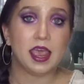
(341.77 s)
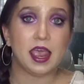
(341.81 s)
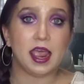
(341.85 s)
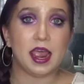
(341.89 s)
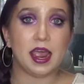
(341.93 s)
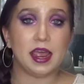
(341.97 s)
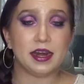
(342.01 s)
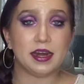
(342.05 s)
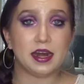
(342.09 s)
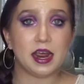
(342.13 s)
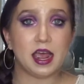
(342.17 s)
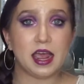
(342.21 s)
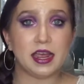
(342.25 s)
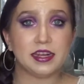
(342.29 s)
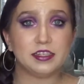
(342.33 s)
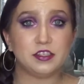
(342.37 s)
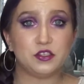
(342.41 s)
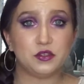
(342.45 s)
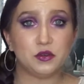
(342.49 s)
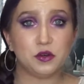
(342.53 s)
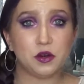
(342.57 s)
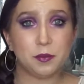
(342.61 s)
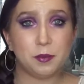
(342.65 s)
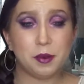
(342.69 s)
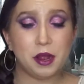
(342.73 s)
And I
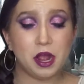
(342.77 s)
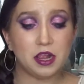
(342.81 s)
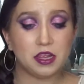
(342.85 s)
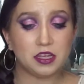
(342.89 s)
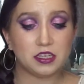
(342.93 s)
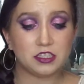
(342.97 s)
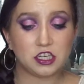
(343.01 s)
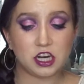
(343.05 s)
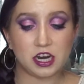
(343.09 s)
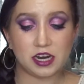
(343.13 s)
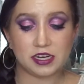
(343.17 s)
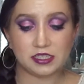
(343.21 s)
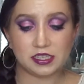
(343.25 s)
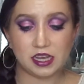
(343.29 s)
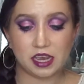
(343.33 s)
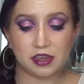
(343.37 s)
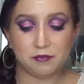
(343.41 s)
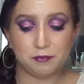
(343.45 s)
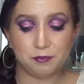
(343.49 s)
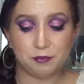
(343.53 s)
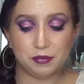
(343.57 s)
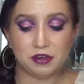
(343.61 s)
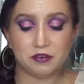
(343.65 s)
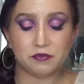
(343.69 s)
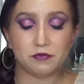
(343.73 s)
do apologize,
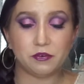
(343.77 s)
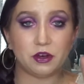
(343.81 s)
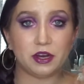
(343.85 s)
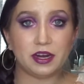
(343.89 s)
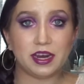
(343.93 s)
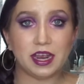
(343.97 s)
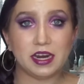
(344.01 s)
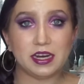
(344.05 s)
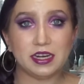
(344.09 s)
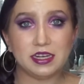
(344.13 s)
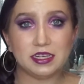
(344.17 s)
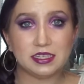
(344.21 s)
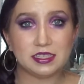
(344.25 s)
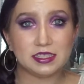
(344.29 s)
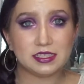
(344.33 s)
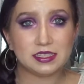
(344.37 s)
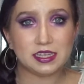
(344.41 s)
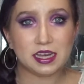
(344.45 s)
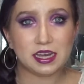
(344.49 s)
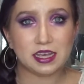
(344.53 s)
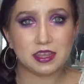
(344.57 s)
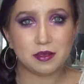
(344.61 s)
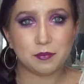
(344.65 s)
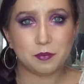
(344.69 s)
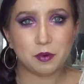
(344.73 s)
I've been forgetting to
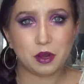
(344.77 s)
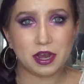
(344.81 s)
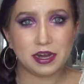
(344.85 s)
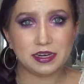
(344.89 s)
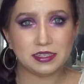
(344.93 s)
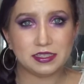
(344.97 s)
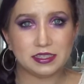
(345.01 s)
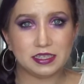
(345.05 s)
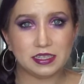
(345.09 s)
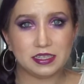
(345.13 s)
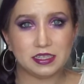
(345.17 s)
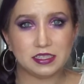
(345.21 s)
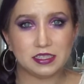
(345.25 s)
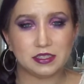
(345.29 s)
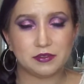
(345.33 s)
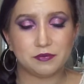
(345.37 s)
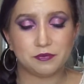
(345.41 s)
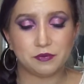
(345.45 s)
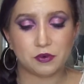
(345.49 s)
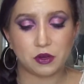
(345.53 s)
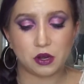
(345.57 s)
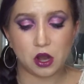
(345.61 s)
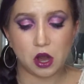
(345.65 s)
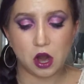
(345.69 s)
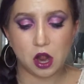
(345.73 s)
say the prices
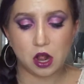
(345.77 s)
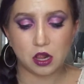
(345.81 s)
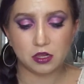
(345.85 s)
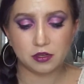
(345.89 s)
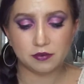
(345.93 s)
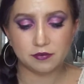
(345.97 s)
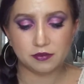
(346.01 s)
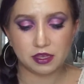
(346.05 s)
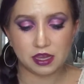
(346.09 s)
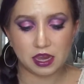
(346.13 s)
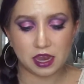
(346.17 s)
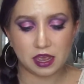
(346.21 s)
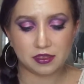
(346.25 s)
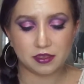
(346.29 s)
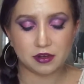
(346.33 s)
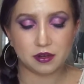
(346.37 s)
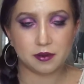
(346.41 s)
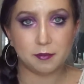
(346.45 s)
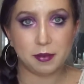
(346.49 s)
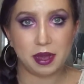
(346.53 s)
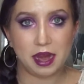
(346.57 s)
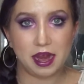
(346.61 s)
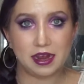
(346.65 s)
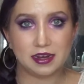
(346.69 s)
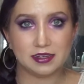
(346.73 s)
for all of the other
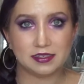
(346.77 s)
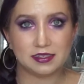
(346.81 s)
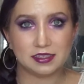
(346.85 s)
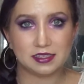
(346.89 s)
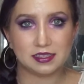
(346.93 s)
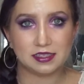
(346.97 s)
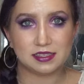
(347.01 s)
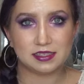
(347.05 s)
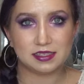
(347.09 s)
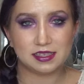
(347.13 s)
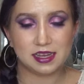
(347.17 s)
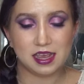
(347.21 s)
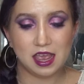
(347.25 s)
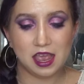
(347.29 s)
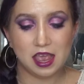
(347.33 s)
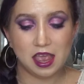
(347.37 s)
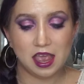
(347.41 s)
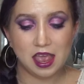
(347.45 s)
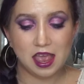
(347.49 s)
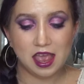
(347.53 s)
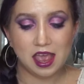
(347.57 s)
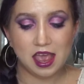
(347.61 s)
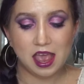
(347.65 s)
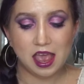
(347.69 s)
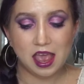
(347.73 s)
masks.
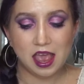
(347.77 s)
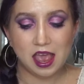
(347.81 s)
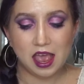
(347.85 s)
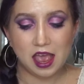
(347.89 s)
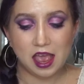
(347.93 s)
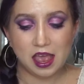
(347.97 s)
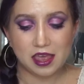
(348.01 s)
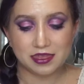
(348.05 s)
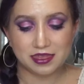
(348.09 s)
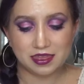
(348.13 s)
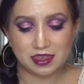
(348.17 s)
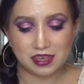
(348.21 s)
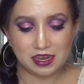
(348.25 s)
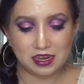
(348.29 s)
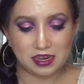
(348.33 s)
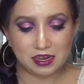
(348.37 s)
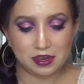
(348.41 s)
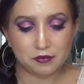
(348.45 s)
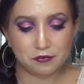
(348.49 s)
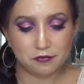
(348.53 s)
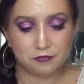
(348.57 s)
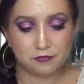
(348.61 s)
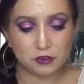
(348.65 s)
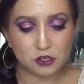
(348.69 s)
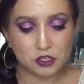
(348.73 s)

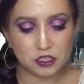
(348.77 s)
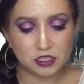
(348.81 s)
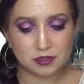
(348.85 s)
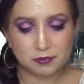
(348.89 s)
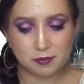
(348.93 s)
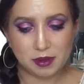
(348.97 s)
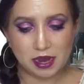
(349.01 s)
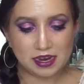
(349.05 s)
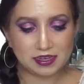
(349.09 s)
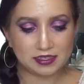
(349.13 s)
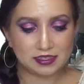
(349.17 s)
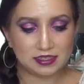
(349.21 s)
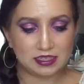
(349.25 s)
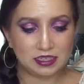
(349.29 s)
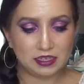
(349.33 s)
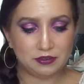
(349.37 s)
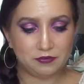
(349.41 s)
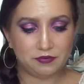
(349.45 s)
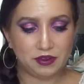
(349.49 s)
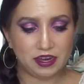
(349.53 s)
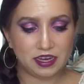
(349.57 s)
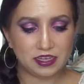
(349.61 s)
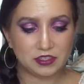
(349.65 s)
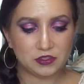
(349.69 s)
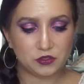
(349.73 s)
The first mask, the
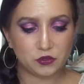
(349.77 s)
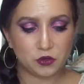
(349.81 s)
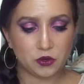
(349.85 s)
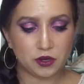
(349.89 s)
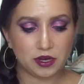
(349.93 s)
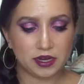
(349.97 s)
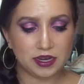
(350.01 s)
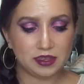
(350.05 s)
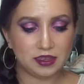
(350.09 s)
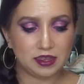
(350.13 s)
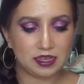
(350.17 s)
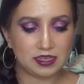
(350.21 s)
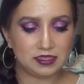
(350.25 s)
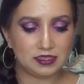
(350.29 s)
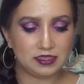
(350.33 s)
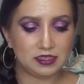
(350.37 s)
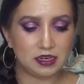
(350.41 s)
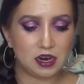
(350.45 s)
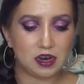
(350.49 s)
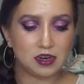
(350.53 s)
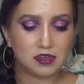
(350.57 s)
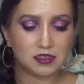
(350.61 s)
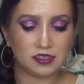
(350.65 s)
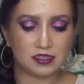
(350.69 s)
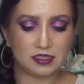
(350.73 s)
Facetory Let's
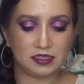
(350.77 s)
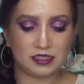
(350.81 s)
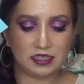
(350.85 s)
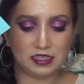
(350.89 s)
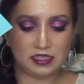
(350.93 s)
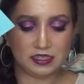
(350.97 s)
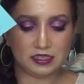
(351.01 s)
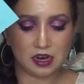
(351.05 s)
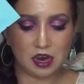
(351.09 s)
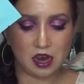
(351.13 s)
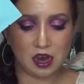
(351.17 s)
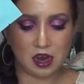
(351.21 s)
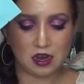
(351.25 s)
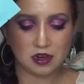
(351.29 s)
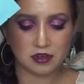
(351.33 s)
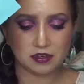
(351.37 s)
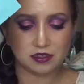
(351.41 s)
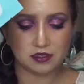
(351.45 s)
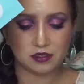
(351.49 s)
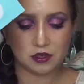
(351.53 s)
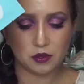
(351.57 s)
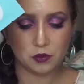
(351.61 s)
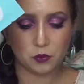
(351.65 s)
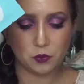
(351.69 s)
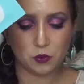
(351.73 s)
Toss
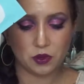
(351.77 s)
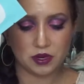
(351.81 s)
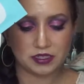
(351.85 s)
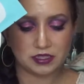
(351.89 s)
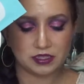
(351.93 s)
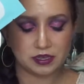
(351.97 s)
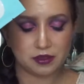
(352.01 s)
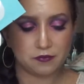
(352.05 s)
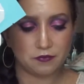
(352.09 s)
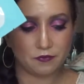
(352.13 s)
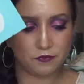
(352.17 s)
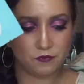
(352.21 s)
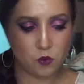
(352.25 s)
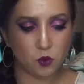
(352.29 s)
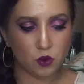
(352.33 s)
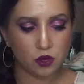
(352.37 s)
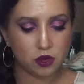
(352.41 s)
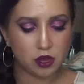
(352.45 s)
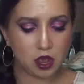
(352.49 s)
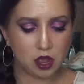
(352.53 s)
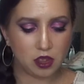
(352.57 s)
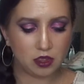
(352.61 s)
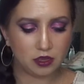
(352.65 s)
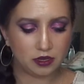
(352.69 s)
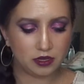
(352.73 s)
Detox, was
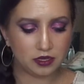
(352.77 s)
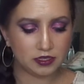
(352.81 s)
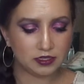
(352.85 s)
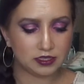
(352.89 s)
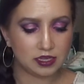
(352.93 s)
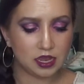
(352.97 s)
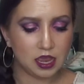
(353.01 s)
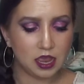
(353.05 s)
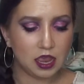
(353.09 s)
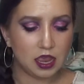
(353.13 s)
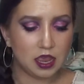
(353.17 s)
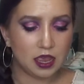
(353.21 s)
$4.